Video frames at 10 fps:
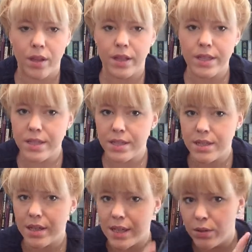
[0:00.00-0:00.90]
This is
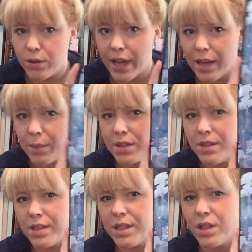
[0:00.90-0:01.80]
Neil
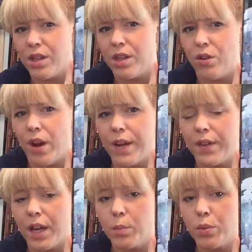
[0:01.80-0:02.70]
Gaiman's The
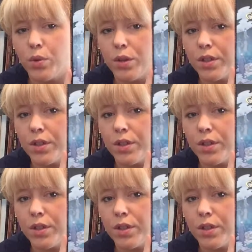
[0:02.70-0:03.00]
Graveyard book.